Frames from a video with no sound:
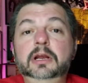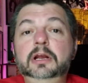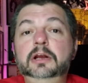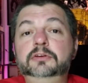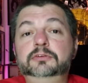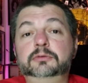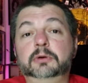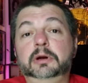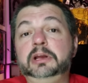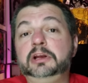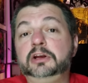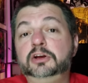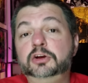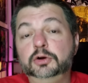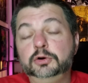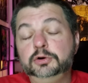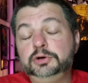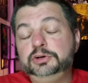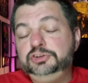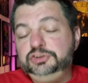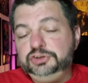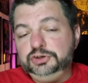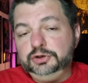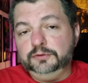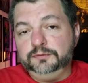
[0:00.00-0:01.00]
So I
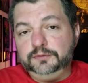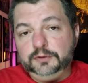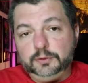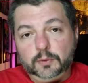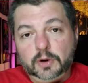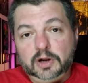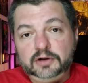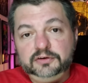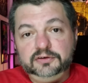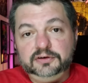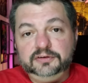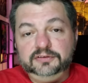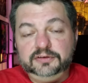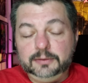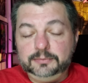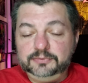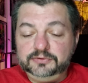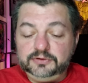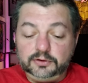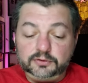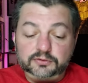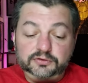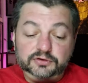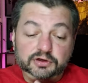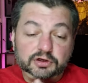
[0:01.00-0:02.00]
encourage you, if you're watching this
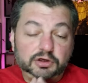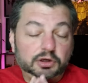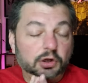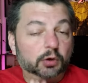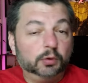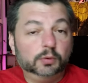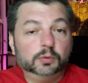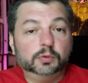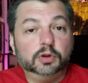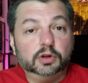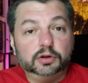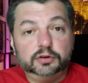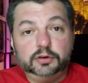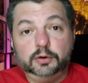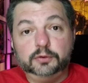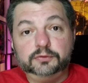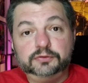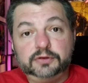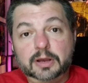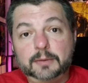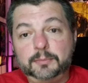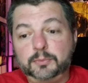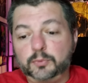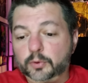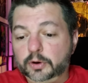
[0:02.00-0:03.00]
episode, to go look those
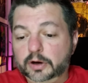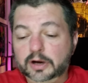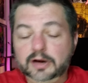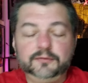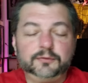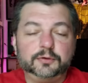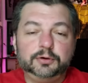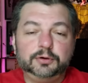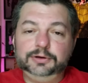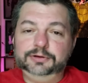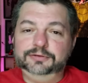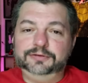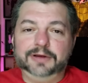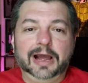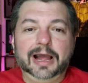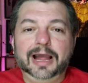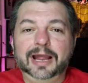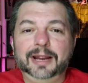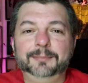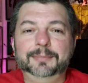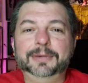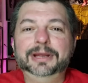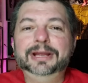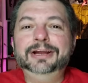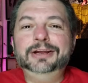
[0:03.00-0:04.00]
up. Wherever in time